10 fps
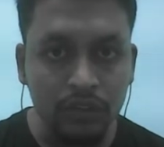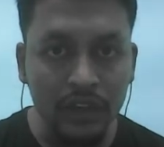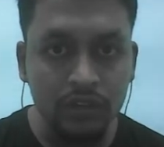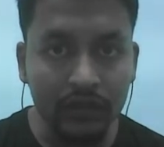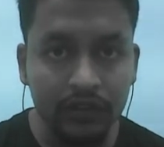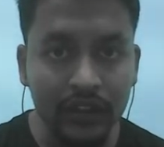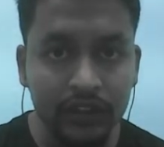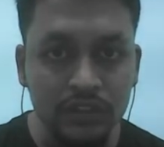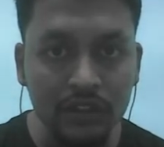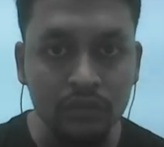right? This is a
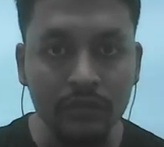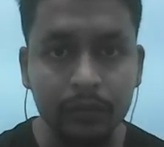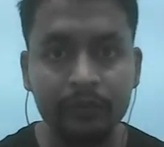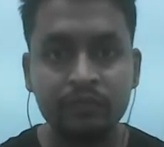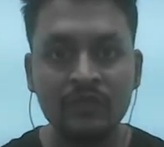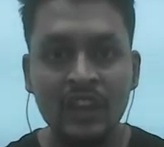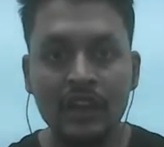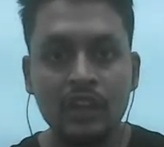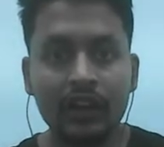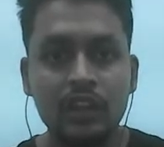hexagon.
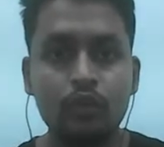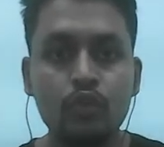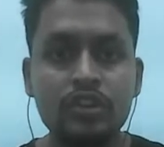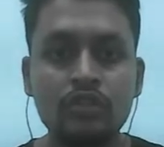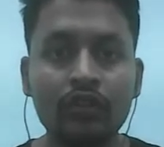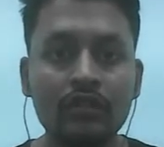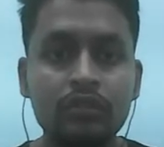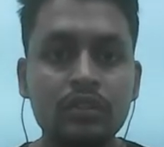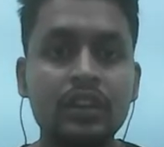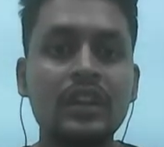Now we
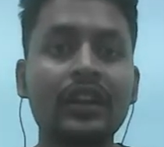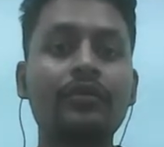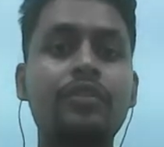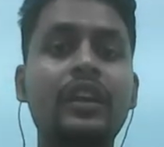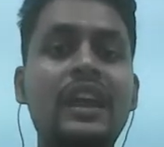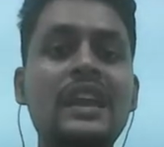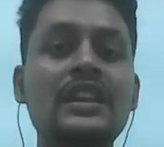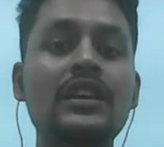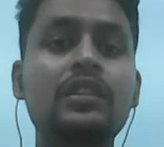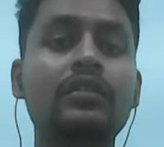know for
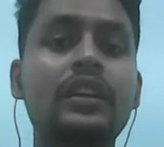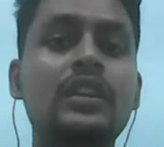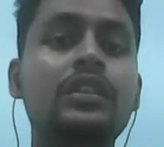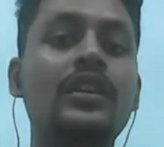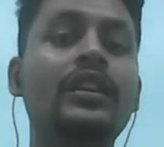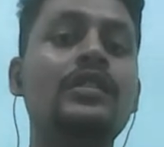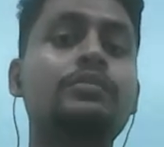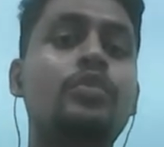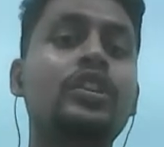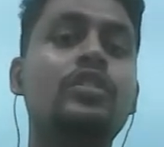
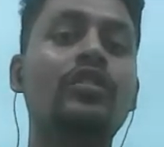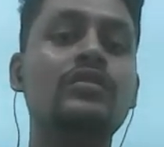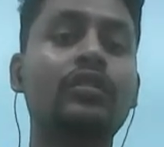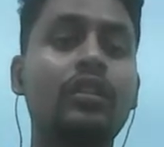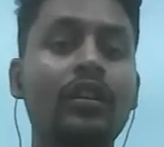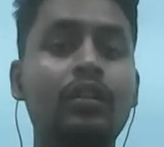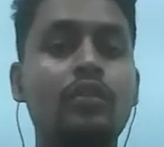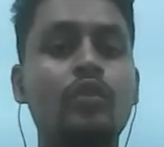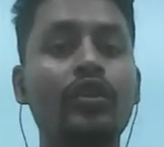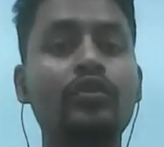any polygon,
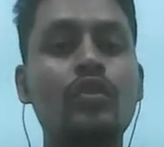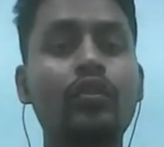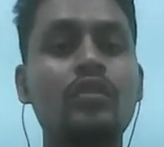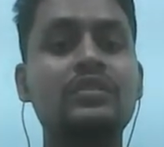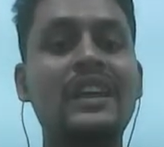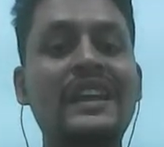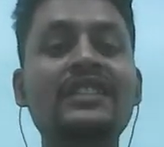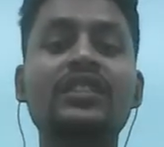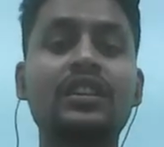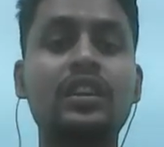we know the
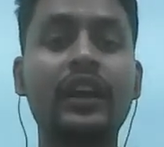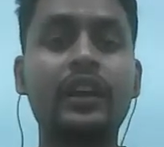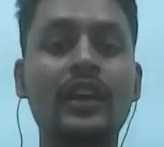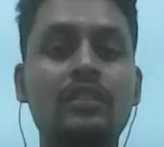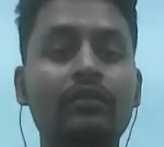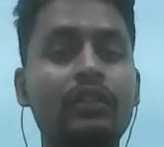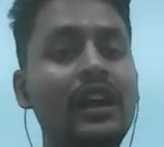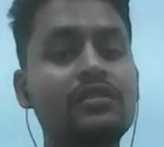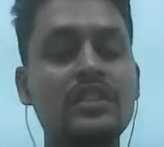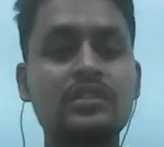internal angle,
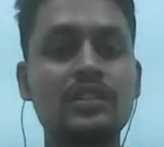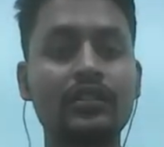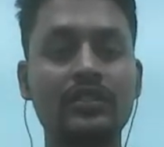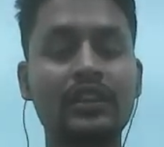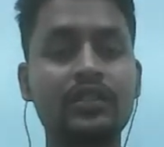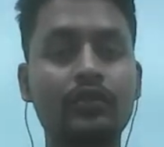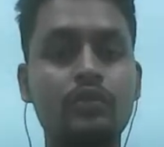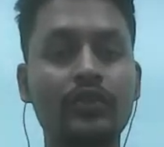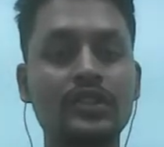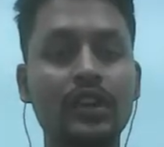and there's a
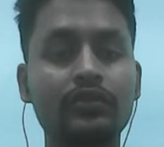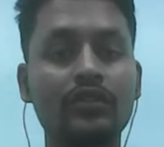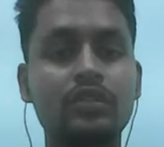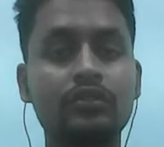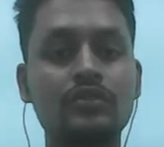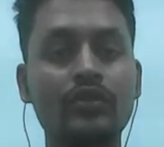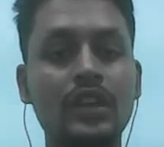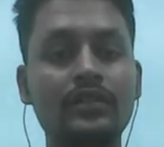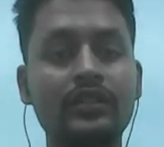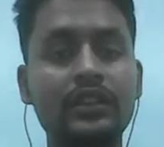equation as well.
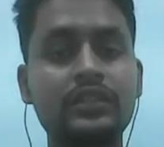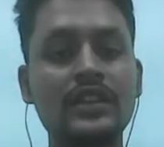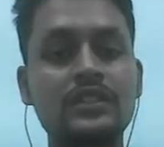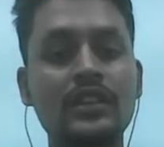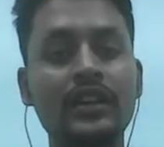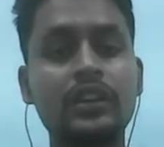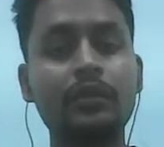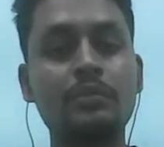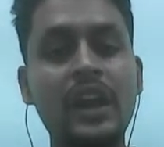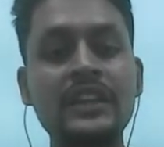So 360
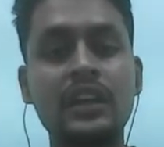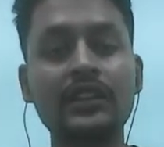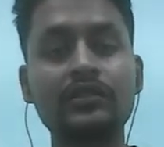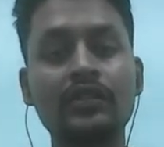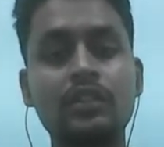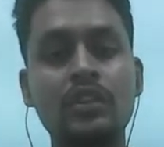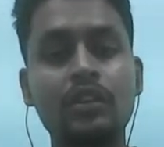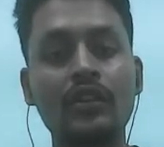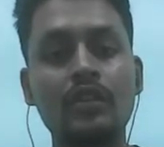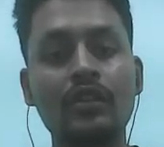degree minus,
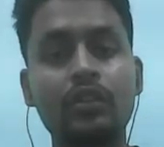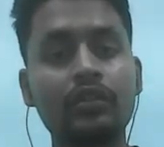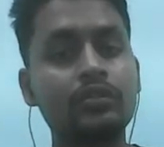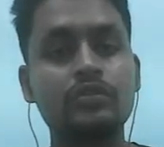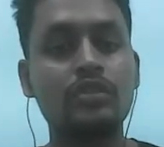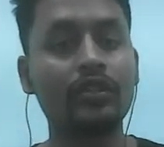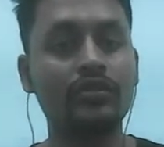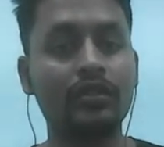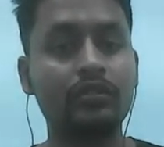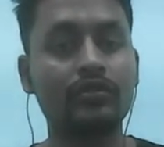sorry